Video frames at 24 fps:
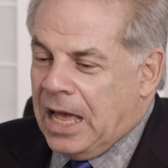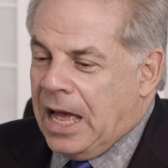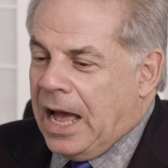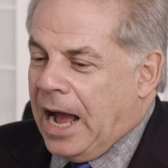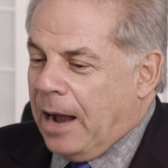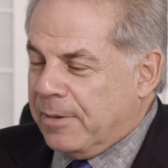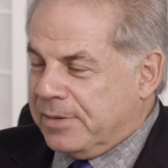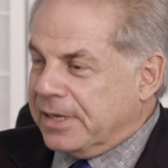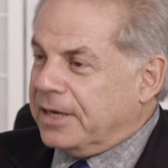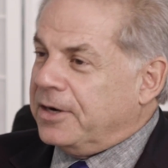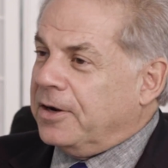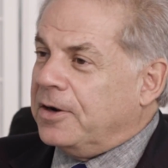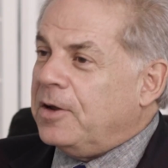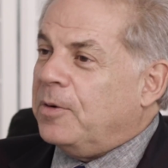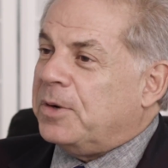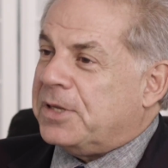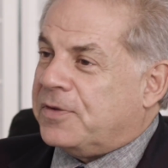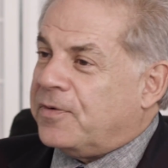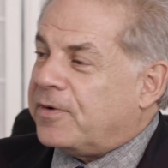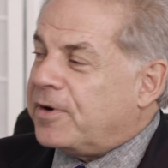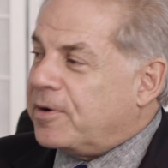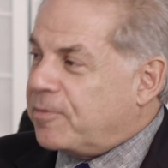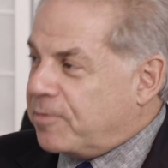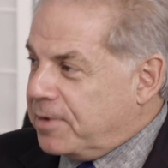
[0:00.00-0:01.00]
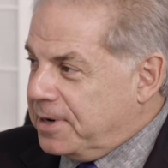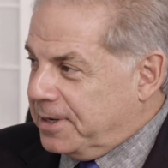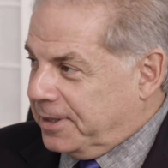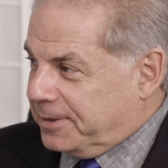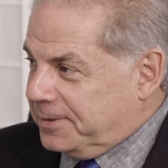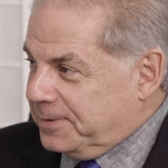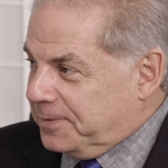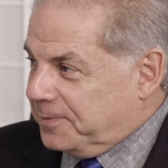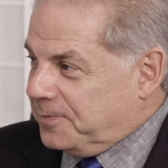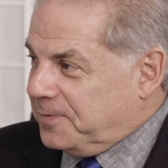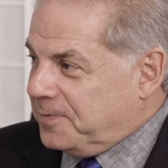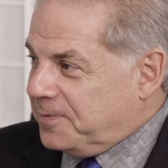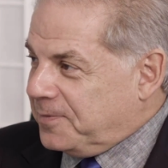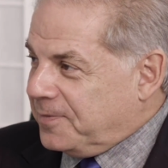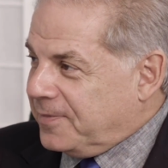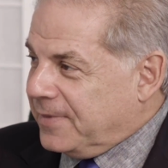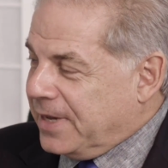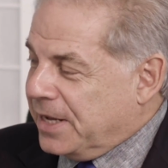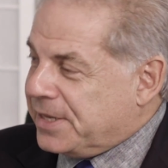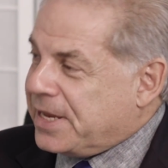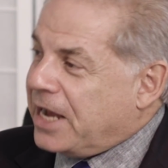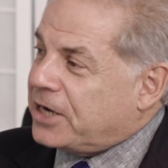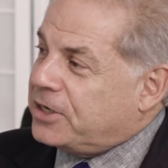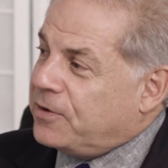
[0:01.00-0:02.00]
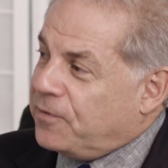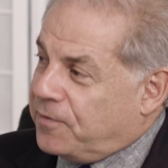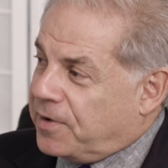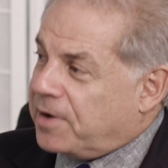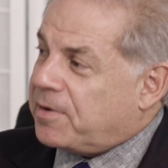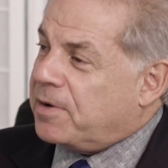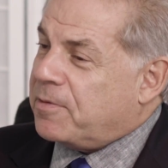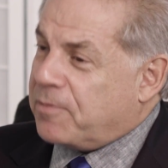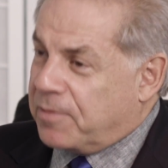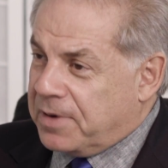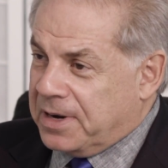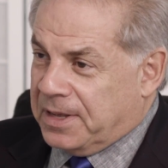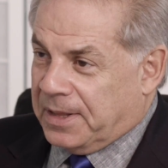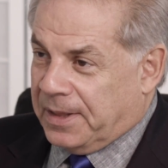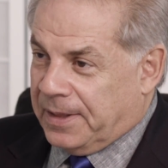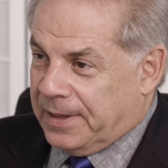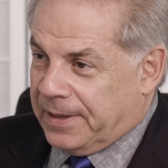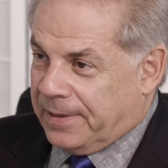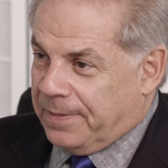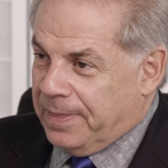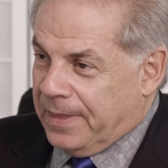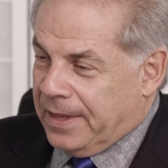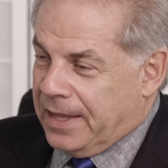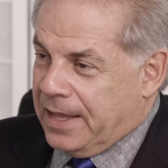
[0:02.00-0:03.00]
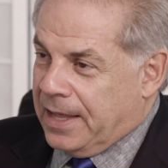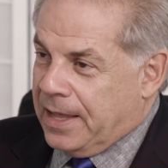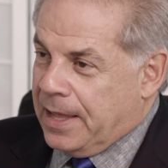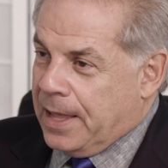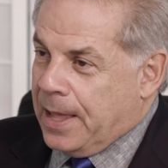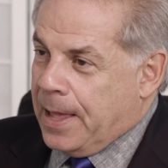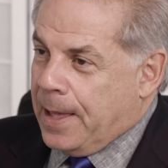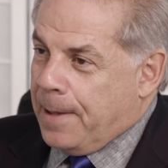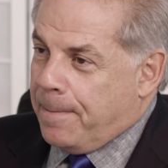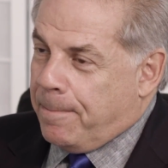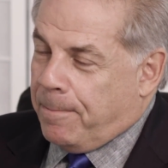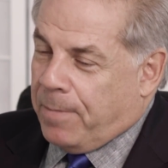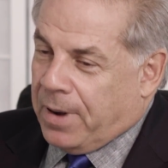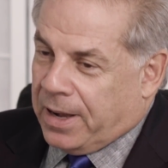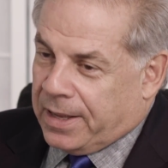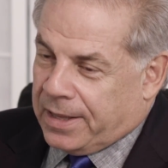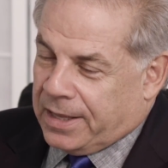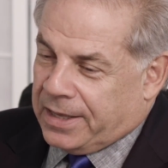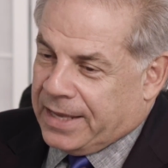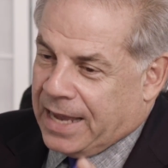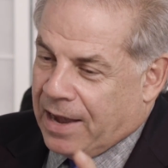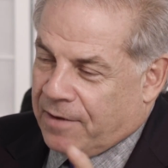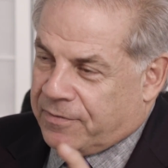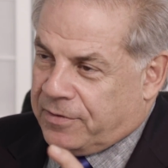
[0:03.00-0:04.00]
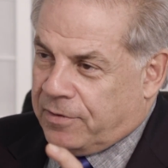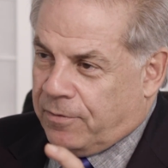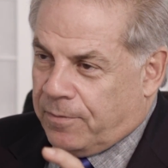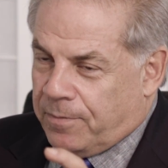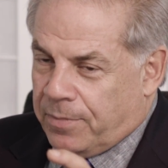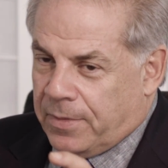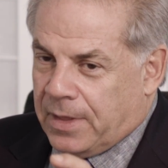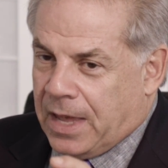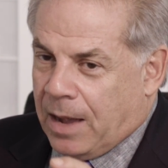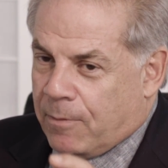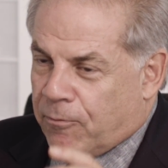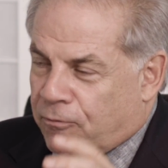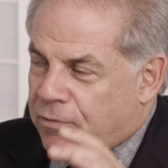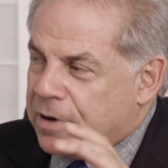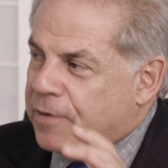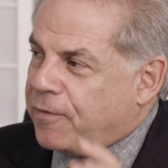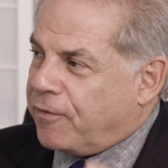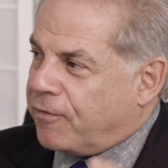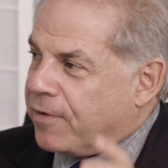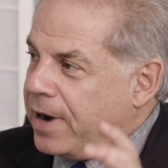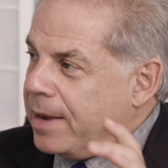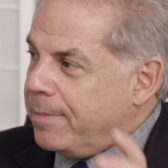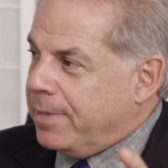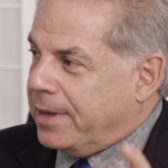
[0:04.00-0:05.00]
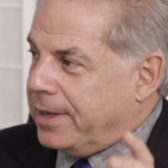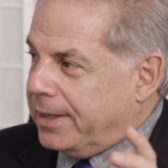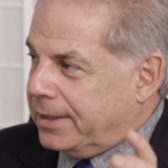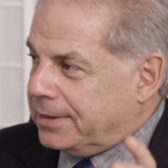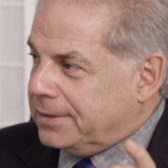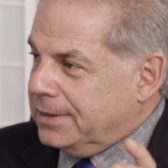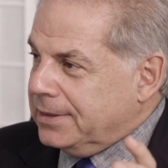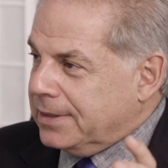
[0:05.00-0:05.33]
I'm saying, no, it's very real. It's actually very real. But I'm reframing it.